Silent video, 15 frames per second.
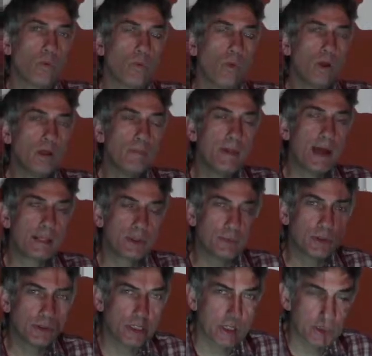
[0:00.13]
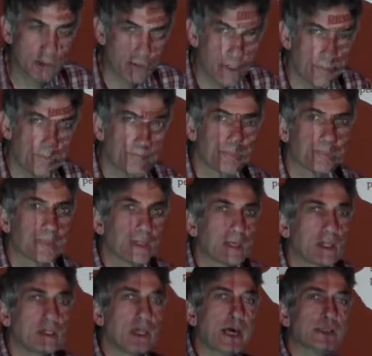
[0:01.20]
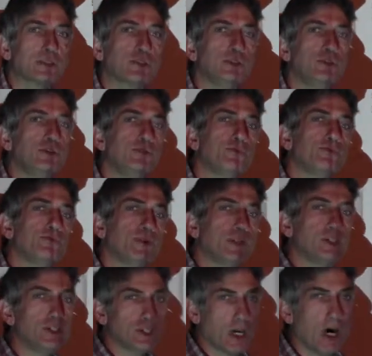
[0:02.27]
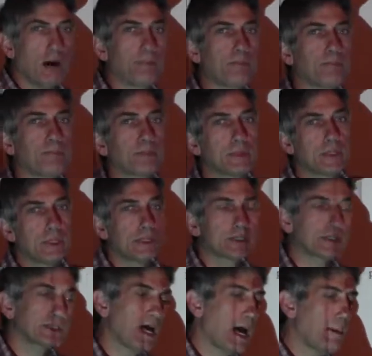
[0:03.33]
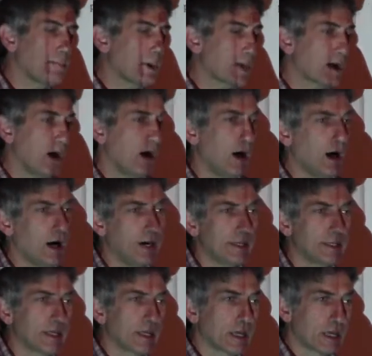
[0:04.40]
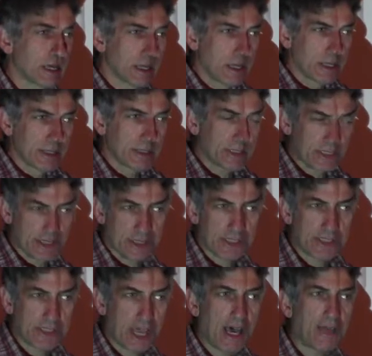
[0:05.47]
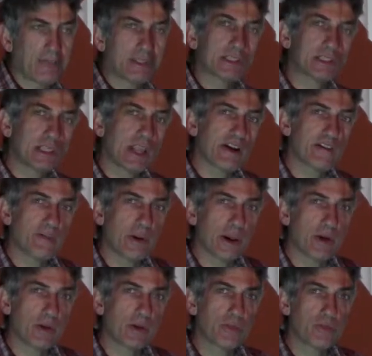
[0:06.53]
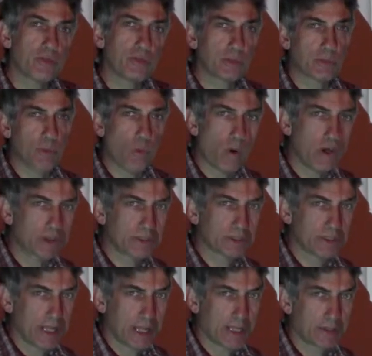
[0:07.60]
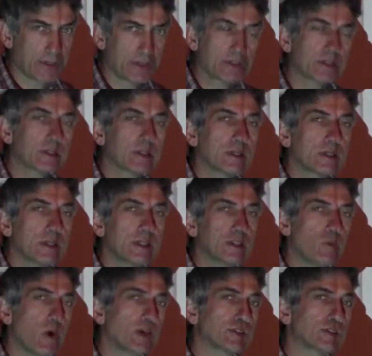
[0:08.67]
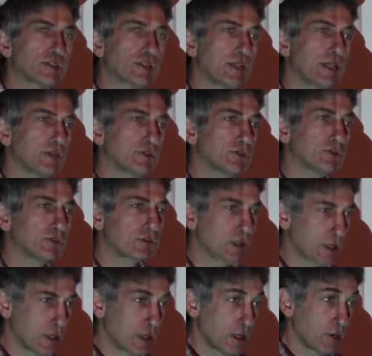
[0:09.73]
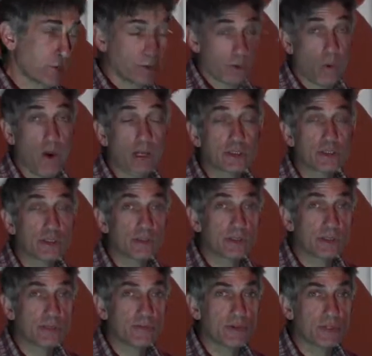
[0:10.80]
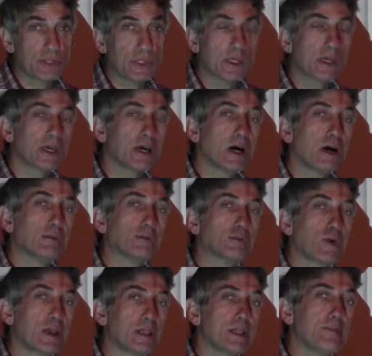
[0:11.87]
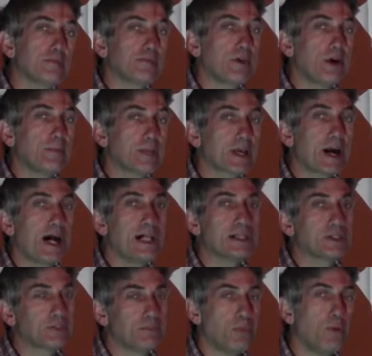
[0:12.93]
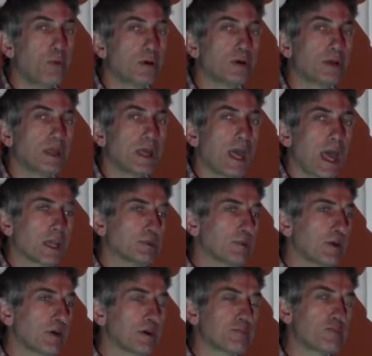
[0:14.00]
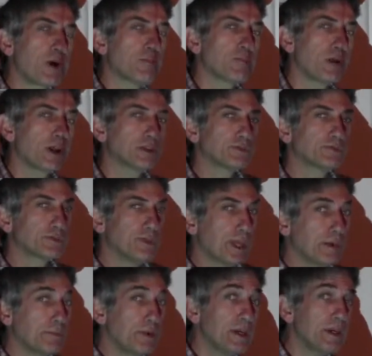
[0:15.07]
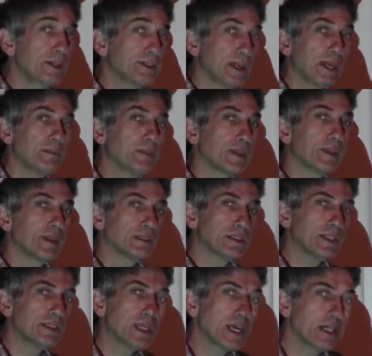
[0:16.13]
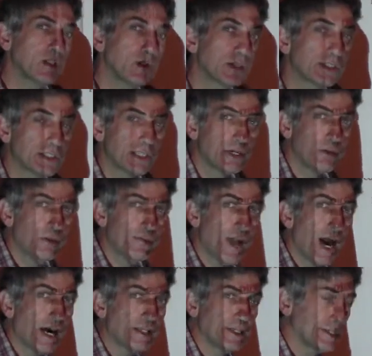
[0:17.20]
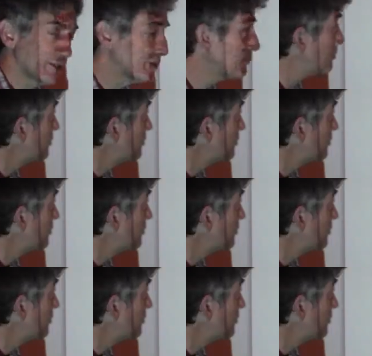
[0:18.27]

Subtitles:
Welcome back to Busch History. I'd like to finish up this topic on the South and slavery by going through some questions and answers. These questions and answers, or the questions specifically, come directly from the College Board as part of preparation for the AP exam. So let's take a look and see what we've got here.